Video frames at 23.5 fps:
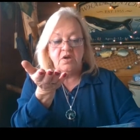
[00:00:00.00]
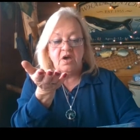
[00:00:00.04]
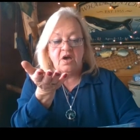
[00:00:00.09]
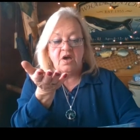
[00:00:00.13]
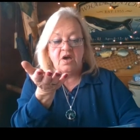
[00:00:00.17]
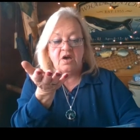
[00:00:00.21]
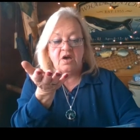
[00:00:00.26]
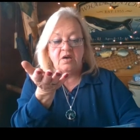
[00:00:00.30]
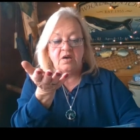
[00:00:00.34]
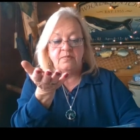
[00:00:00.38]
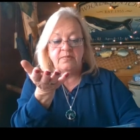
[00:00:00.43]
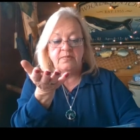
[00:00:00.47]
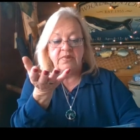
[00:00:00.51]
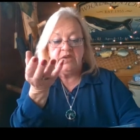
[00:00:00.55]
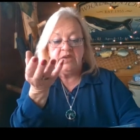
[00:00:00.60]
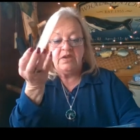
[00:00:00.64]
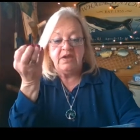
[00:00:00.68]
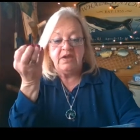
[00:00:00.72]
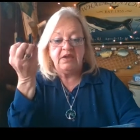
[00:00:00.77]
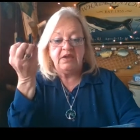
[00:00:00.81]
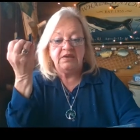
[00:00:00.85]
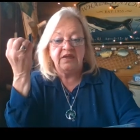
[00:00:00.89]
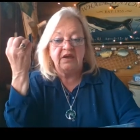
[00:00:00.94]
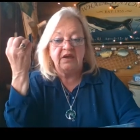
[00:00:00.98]
Um,
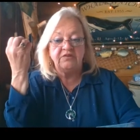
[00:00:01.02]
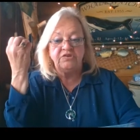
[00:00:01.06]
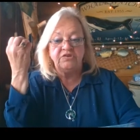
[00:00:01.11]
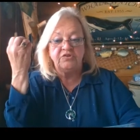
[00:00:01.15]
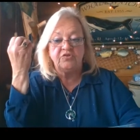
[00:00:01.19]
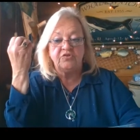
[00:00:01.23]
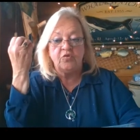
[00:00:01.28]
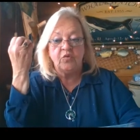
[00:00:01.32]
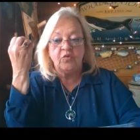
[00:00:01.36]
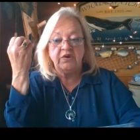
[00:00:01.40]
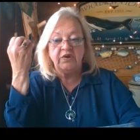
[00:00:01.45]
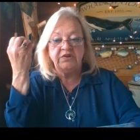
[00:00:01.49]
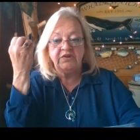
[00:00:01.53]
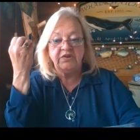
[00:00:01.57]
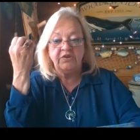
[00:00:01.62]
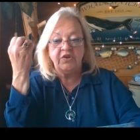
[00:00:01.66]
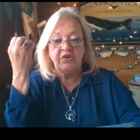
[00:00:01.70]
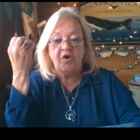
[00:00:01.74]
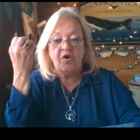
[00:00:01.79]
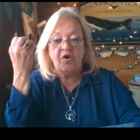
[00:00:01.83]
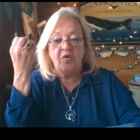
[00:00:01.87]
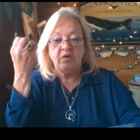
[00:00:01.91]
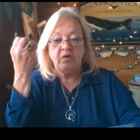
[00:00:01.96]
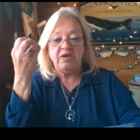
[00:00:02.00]
and now you're going to
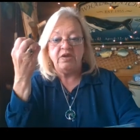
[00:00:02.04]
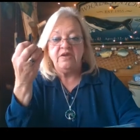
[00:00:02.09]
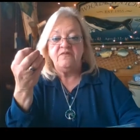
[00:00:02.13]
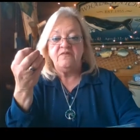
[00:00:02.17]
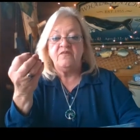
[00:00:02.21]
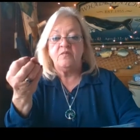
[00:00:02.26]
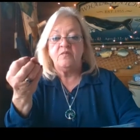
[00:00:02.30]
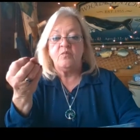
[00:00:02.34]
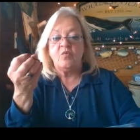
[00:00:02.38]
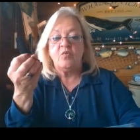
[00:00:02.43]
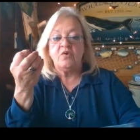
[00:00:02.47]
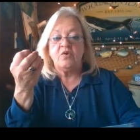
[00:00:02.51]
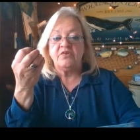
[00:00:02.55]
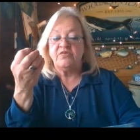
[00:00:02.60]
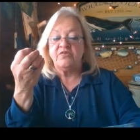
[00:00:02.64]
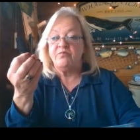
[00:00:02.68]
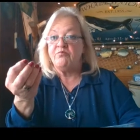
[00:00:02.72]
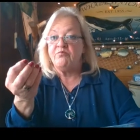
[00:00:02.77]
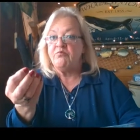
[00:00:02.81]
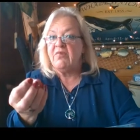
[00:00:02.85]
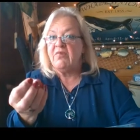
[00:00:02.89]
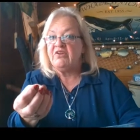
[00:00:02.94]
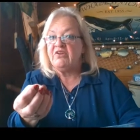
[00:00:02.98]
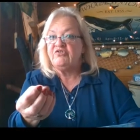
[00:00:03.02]
know even more, as
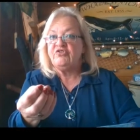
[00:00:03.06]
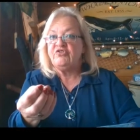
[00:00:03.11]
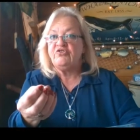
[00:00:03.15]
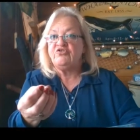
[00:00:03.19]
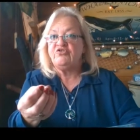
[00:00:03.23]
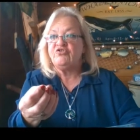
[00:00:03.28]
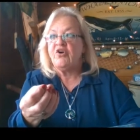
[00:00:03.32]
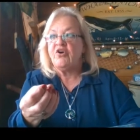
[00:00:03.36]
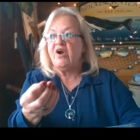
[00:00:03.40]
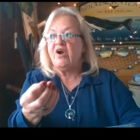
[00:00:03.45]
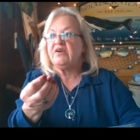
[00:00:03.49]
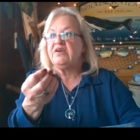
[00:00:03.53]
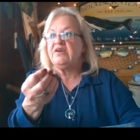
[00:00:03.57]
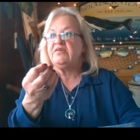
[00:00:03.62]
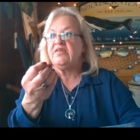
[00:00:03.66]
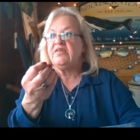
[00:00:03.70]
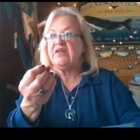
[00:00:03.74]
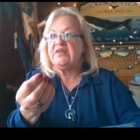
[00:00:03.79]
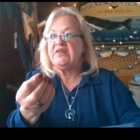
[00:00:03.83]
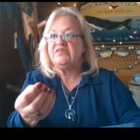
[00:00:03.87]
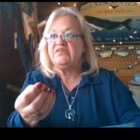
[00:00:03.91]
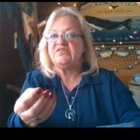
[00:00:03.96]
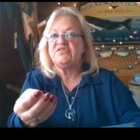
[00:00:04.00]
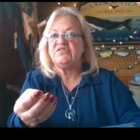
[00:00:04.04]
much as shocking
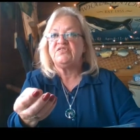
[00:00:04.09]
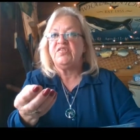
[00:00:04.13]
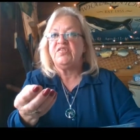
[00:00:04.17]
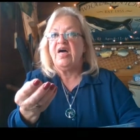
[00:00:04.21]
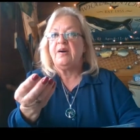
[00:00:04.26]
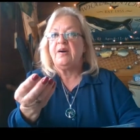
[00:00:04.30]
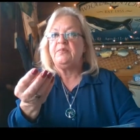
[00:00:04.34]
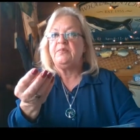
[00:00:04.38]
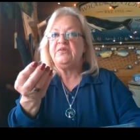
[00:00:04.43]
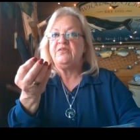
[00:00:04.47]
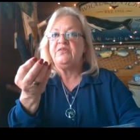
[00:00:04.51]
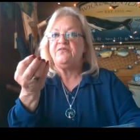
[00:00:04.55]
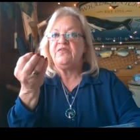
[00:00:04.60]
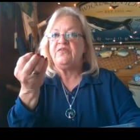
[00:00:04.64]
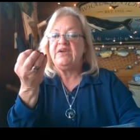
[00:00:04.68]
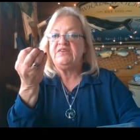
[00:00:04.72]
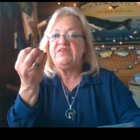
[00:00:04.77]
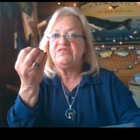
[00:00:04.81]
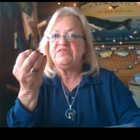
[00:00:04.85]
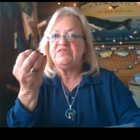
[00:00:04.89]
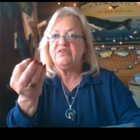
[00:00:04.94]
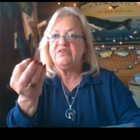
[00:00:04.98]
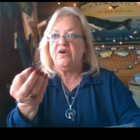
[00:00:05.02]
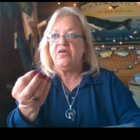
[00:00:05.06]
that is a slap in the
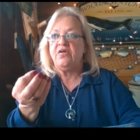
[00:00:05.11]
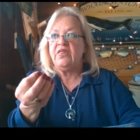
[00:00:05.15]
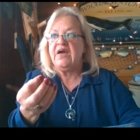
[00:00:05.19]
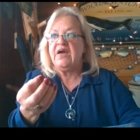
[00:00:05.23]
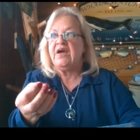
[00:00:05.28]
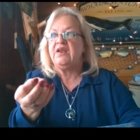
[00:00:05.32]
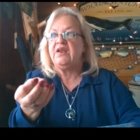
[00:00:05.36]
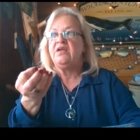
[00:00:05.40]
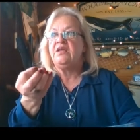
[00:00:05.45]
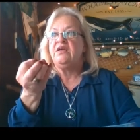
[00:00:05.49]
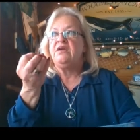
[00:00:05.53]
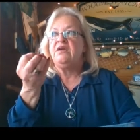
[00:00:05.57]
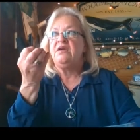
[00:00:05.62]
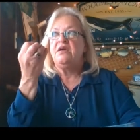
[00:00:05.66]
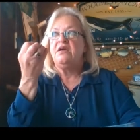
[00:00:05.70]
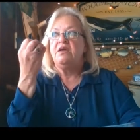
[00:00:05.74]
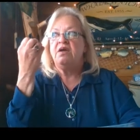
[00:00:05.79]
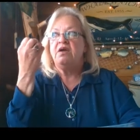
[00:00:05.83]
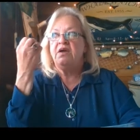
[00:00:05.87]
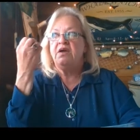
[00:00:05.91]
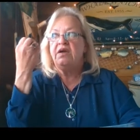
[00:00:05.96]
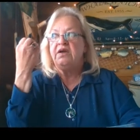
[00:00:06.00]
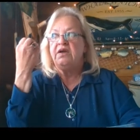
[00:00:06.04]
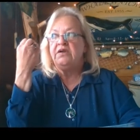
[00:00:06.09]
face and all that.
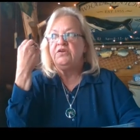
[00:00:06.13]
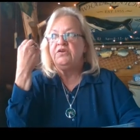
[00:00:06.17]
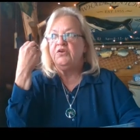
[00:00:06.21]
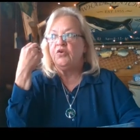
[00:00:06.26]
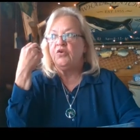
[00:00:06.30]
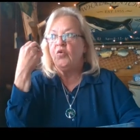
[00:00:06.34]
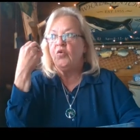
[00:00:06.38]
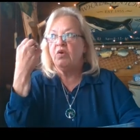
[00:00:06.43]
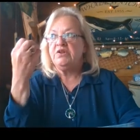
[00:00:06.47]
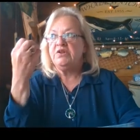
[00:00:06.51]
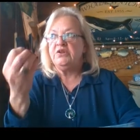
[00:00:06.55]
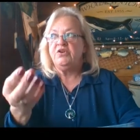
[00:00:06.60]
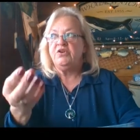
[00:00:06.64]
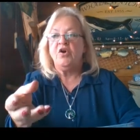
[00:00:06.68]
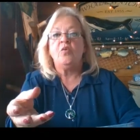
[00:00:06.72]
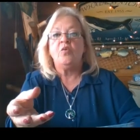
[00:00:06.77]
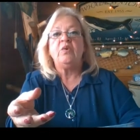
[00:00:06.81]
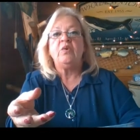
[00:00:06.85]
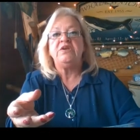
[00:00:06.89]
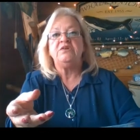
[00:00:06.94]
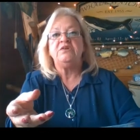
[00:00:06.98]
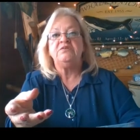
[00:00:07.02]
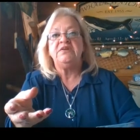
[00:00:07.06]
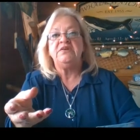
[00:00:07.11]
You're going to know
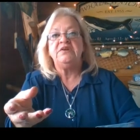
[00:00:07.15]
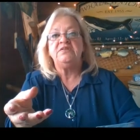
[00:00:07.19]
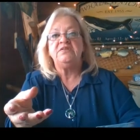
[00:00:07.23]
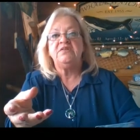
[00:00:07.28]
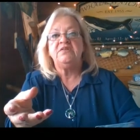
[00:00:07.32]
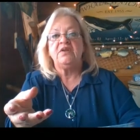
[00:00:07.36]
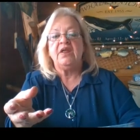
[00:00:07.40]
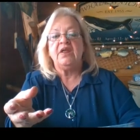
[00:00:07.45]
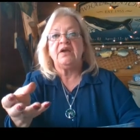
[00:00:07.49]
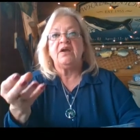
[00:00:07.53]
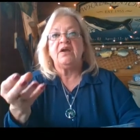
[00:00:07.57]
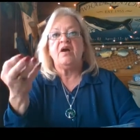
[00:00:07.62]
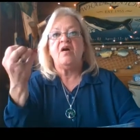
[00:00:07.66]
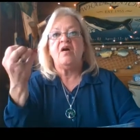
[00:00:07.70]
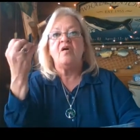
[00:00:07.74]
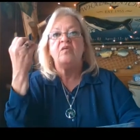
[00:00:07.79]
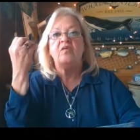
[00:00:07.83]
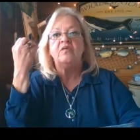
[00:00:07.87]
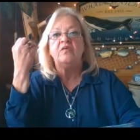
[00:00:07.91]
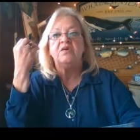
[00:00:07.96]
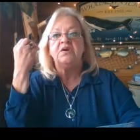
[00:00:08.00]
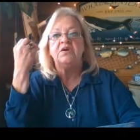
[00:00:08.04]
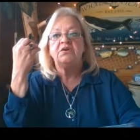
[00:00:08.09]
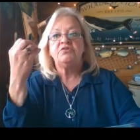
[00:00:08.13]
what you need to let go,
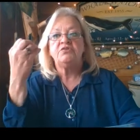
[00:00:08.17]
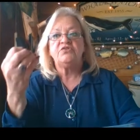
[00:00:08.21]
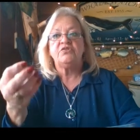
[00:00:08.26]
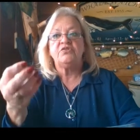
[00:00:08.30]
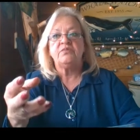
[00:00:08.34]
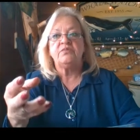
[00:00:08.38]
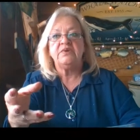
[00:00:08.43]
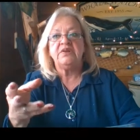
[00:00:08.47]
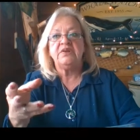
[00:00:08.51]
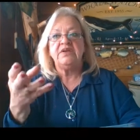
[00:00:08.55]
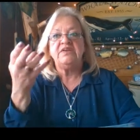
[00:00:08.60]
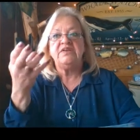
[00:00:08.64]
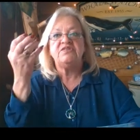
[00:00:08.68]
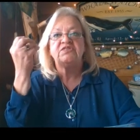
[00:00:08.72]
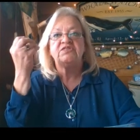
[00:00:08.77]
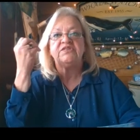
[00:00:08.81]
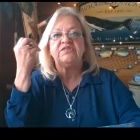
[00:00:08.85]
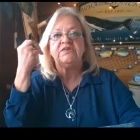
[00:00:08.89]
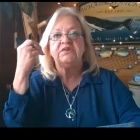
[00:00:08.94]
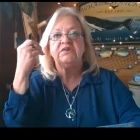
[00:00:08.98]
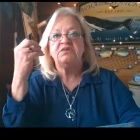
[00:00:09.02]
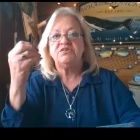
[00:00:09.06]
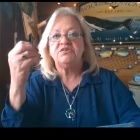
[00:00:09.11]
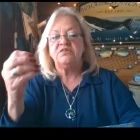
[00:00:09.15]
to release,
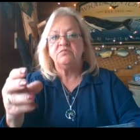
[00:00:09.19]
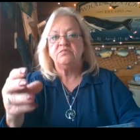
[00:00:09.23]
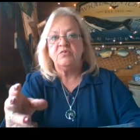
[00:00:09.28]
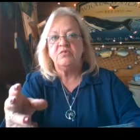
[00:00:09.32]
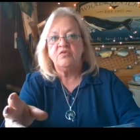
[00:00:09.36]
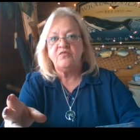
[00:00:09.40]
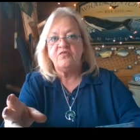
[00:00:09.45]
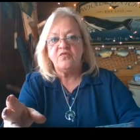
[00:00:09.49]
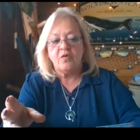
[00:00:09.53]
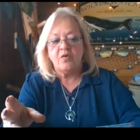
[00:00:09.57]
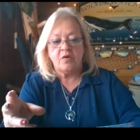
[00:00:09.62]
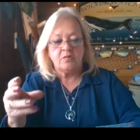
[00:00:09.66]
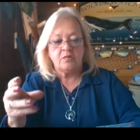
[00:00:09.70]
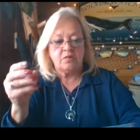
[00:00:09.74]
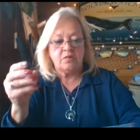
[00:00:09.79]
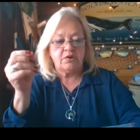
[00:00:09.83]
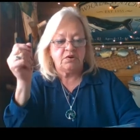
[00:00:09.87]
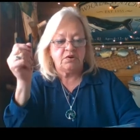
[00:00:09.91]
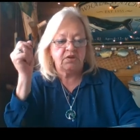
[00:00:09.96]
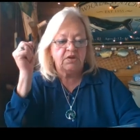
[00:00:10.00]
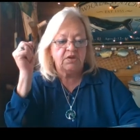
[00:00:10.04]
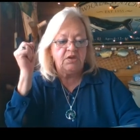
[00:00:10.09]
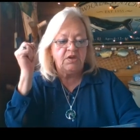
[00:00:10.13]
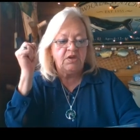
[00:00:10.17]
to move forward.
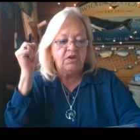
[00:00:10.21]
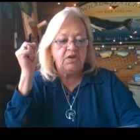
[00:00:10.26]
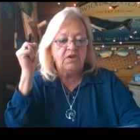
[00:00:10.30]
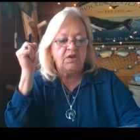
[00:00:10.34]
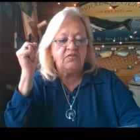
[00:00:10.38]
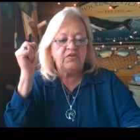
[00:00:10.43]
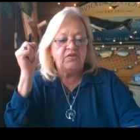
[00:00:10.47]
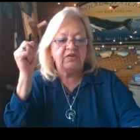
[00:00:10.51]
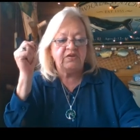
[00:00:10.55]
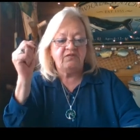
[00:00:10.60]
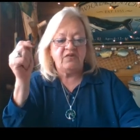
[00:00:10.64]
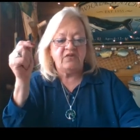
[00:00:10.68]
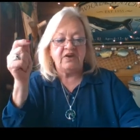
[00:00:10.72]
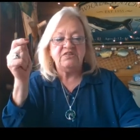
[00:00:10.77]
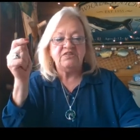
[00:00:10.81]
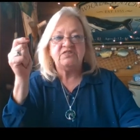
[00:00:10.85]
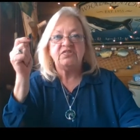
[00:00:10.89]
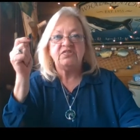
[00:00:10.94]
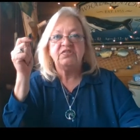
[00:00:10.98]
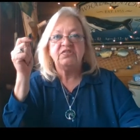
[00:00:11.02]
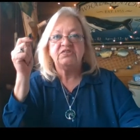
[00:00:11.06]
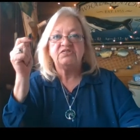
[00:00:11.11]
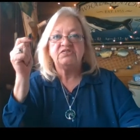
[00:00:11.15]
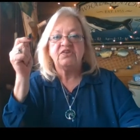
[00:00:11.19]
The advice
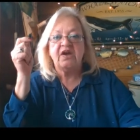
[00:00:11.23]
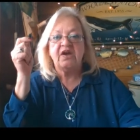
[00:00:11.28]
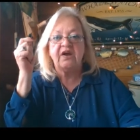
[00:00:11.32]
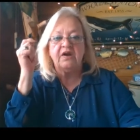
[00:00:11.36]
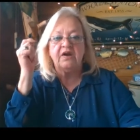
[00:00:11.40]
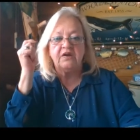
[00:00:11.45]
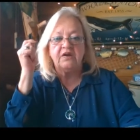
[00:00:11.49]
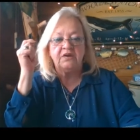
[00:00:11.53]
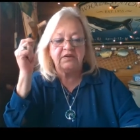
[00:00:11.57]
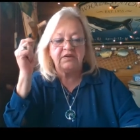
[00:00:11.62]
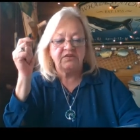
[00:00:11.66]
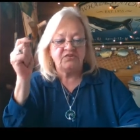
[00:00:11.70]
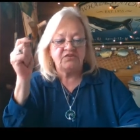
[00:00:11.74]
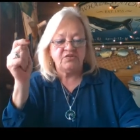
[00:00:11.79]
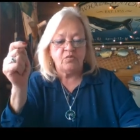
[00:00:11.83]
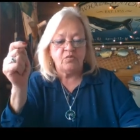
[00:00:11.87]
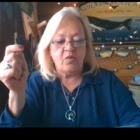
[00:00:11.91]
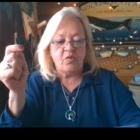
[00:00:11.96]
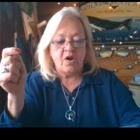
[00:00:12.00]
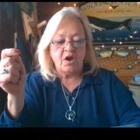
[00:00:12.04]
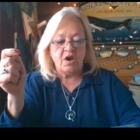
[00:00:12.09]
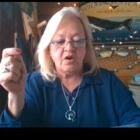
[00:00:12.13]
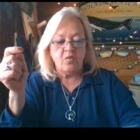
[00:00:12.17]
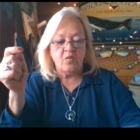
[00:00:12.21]
of this card is to
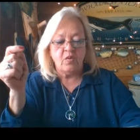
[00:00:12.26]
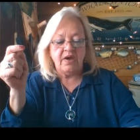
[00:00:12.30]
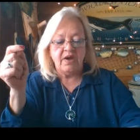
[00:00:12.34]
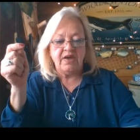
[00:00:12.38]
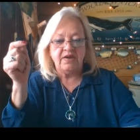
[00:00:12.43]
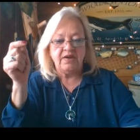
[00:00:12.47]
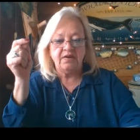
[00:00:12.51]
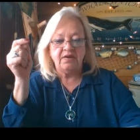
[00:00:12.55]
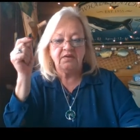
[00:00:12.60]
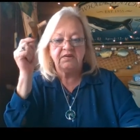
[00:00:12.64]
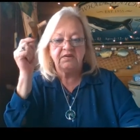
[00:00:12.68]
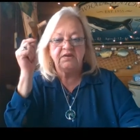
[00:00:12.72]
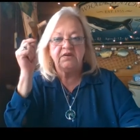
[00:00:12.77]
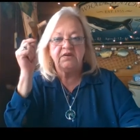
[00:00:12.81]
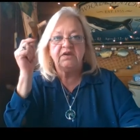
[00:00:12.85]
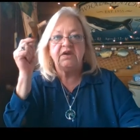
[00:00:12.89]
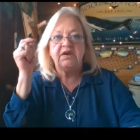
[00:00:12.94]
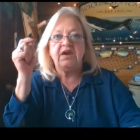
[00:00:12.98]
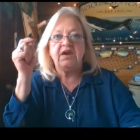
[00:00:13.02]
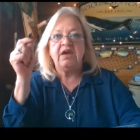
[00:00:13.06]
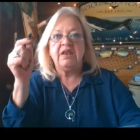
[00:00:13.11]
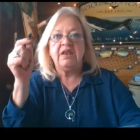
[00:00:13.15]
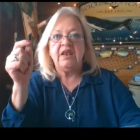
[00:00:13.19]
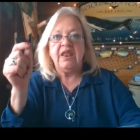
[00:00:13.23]
walk away
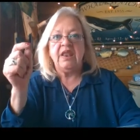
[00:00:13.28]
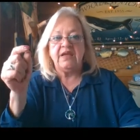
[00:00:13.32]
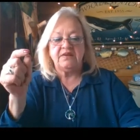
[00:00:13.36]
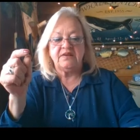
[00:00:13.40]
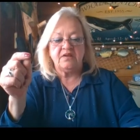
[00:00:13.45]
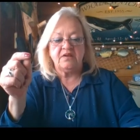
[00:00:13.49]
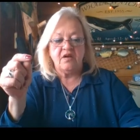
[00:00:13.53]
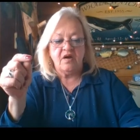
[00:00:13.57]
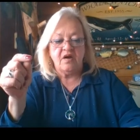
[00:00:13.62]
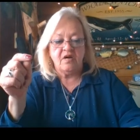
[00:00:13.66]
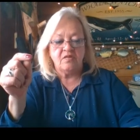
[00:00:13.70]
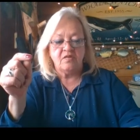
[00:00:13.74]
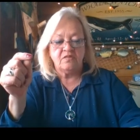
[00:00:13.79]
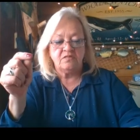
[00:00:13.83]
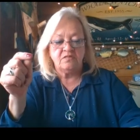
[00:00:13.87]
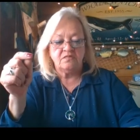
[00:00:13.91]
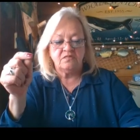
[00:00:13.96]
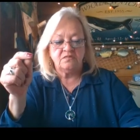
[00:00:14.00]
and let go.